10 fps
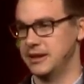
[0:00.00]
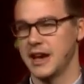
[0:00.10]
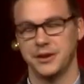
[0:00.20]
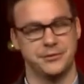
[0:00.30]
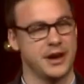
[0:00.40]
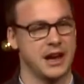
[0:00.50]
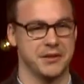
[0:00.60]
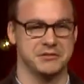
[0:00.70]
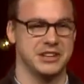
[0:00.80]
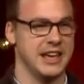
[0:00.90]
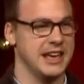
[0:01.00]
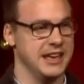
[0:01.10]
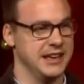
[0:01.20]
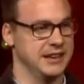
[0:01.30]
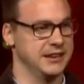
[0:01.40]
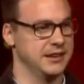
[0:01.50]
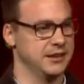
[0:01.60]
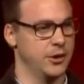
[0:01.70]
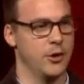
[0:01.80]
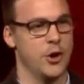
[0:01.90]
9 to 5 every day,
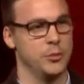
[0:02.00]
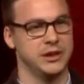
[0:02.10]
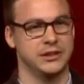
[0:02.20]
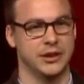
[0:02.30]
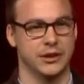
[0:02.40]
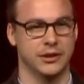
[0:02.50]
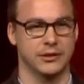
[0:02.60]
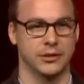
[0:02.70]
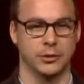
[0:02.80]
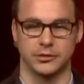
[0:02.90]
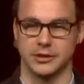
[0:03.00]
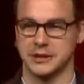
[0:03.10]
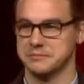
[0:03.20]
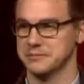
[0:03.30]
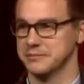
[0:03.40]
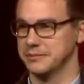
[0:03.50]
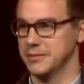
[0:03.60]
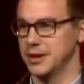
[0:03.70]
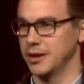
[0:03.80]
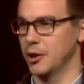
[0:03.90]
go home, eat dinner, go to sleep,
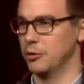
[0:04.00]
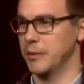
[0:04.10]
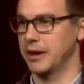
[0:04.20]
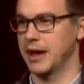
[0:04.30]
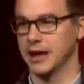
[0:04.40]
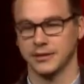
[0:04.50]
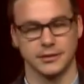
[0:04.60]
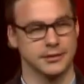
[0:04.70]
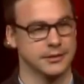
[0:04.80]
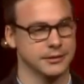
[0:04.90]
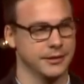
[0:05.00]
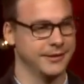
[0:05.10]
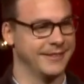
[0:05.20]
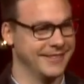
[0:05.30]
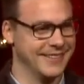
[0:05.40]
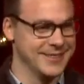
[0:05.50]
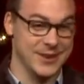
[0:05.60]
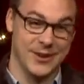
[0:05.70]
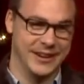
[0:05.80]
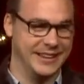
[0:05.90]
cuddle with my cats.
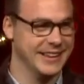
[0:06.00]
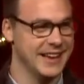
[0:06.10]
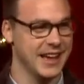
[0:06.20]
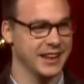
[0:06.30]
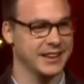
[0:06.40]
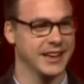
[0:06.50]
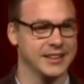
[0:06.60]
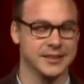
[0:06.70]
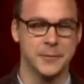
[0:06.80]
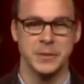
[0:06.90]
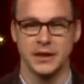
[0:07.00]
Sorry. I like cats.